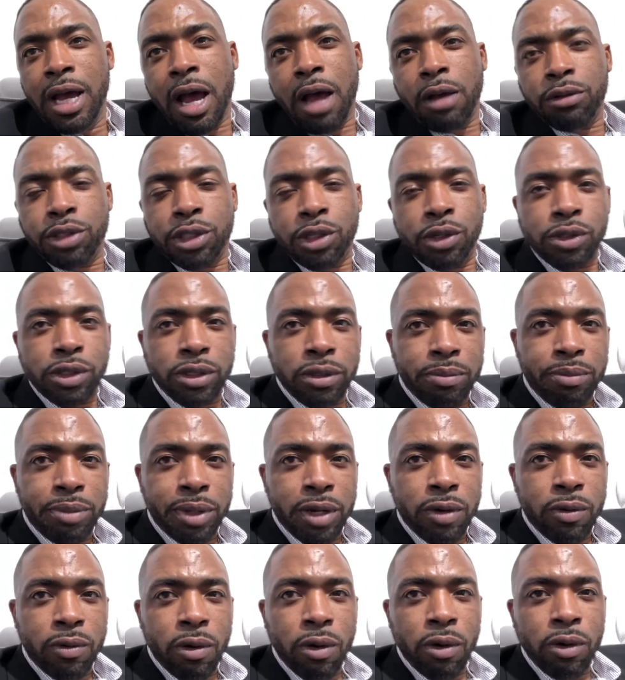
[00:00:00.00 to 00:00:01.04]
I'll show some
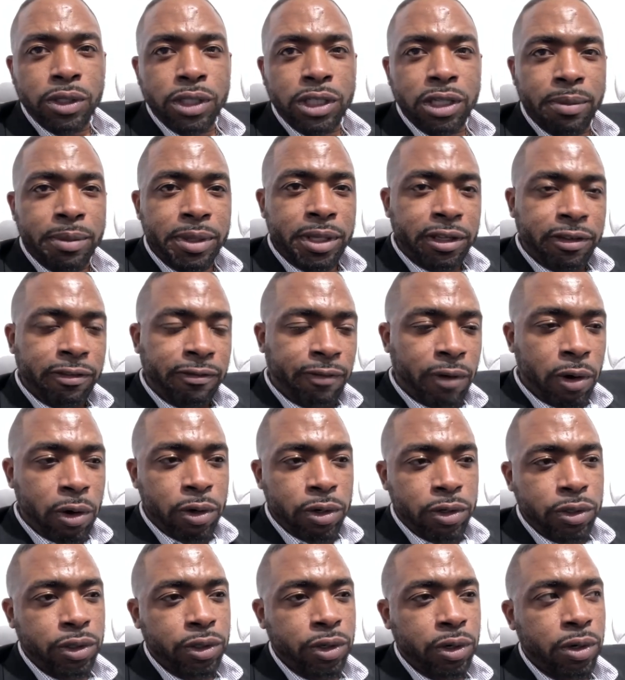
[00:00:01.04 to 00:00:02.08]
B-roll, some of this
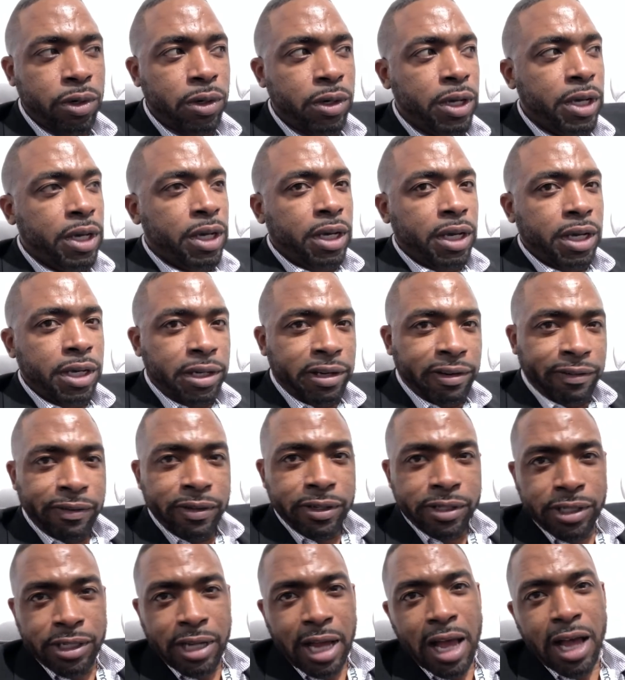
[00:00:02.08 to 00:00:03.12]
furniture in
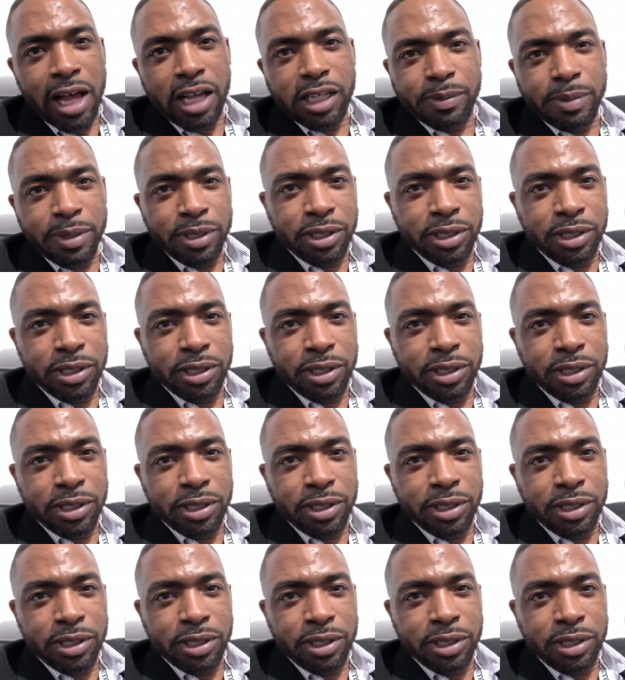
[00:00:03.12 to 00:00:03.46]
different styles,